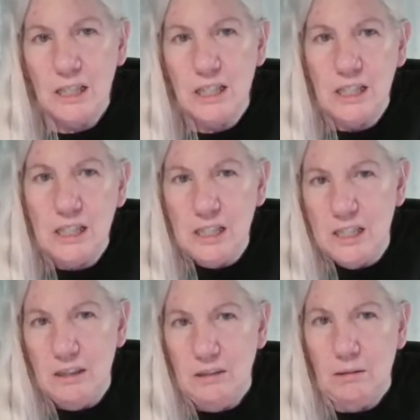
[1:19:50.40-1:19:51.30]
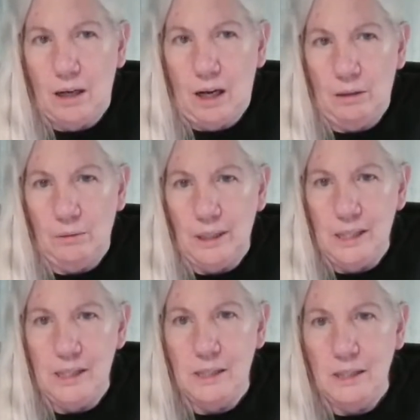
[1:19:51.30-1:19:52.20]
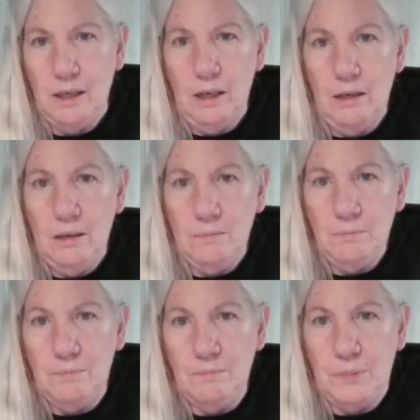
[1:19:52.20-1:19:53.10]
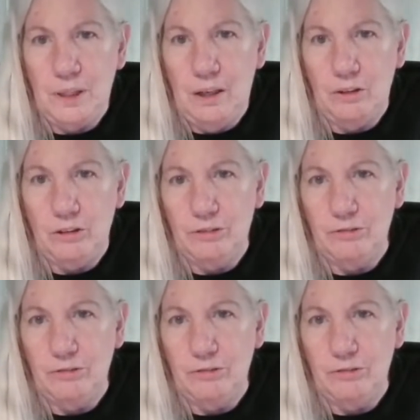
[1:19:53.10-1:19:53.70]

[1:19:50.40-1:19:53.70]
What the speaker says: Gigi, do you always be on your